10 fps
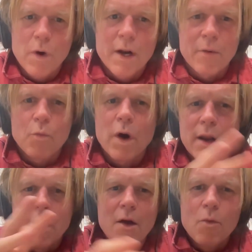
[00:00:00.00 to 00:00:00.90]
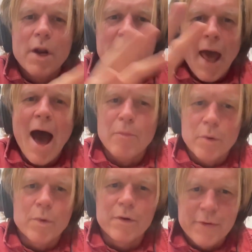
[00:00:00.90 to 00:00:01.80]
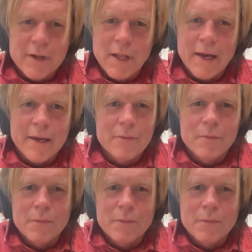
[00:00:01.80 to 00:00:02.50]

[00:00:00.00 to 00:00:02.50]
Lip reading: what an album would feel like.